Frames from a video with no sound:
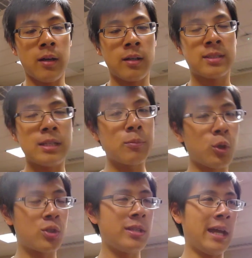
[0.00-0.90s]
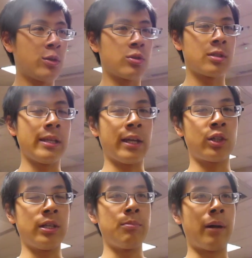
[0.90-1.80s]
similar to natural
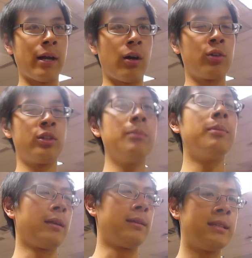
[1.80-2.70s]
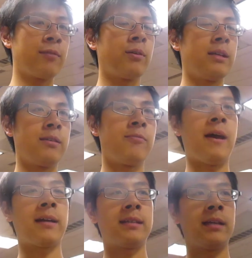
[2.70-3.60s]
selection in biology, but different in the
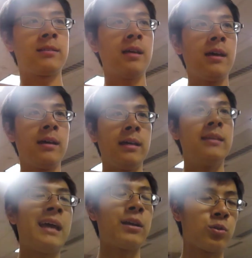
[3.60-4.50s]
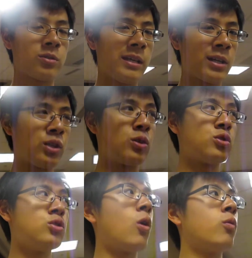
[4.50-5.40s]
fact that in natural selection, there's
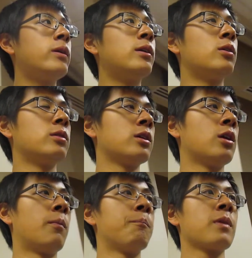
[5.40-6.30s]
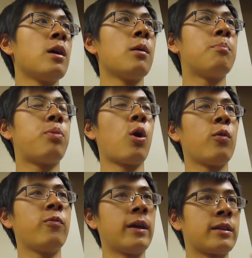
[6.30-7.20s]
no real, you know,
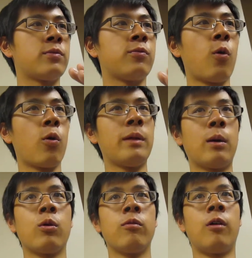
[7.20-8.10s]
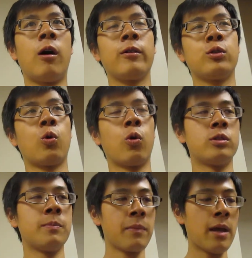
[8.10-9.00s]
perfect form that we're evolving
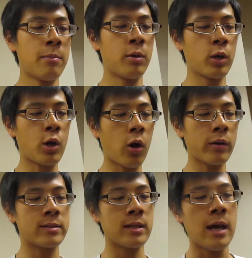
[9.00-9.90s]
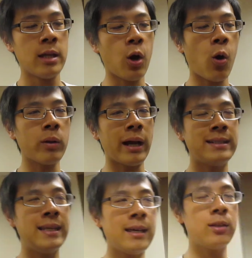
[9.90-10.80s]
towards. But regardless, the whole
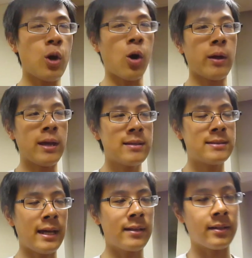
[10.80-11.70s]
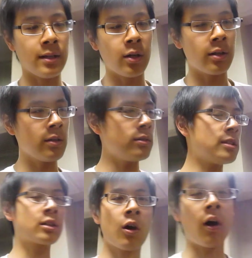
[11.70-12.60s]
idea though is that
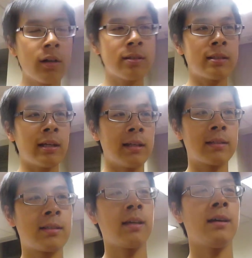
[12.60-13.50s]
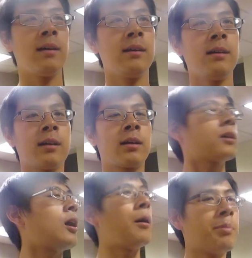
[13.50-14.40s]
this constant
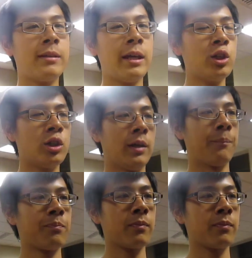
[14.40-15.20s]
competition,